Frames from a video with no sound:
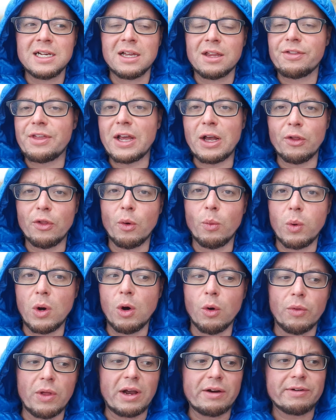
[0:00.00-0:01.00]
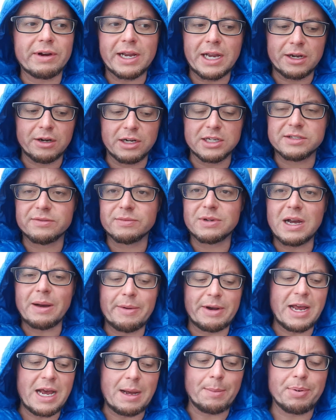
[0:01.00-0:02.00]
thing on the wall that I recognise them coming
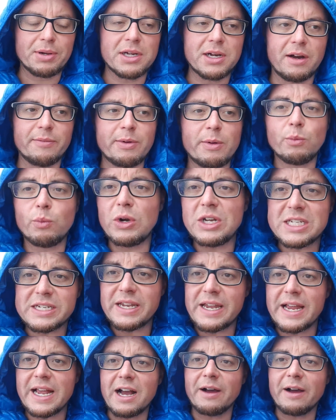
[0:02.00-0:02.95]
up. I've been whistling,